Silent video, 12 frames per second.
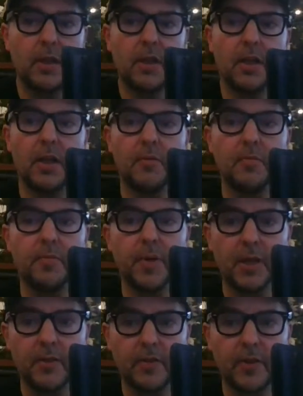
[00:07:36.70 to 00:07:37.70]
Um,
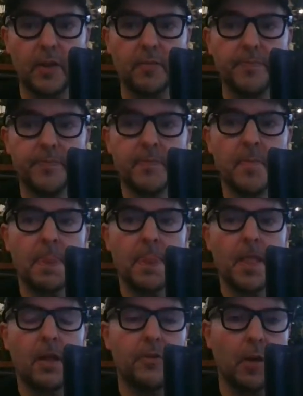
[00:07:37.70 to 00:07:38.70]
but um,
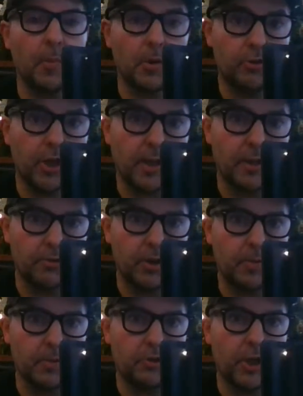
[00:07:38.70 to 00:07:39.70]
double check and
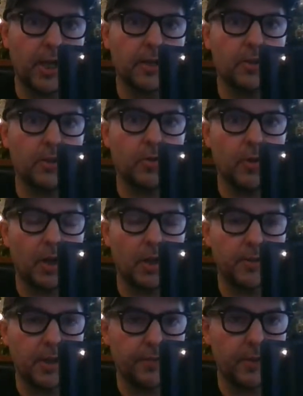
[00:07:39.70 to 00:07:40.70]
triple check, you are
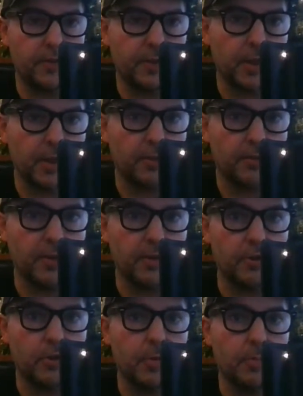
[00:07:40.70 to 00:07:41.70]
definitely sending it to the
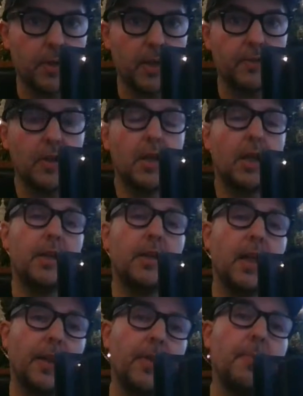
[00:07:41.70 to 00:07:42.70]
legitimate place. And the,
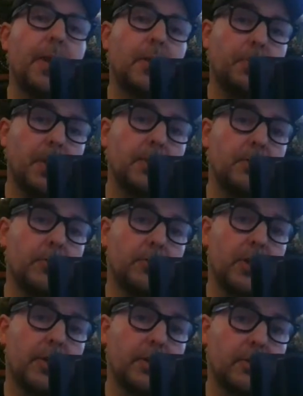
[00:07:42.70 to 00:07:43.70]
and the best place
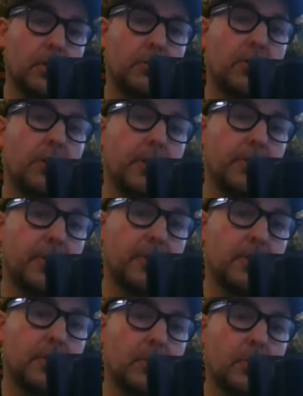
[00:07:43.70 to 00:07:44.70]
also is to do it
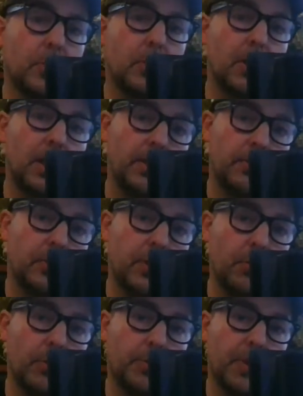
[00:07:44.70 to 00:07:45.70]
is, is there
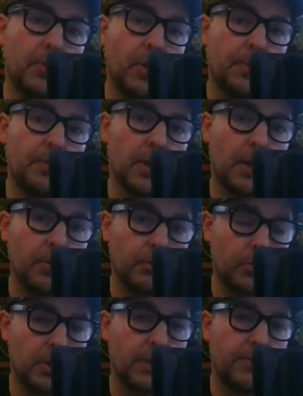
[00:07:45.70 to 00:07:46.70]
will be a website which
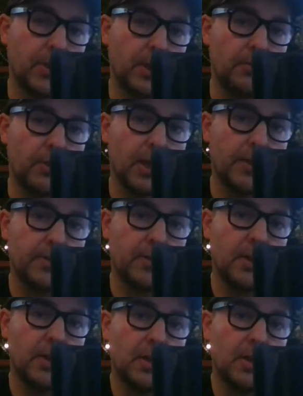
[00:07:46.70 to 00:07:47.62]
will give the address.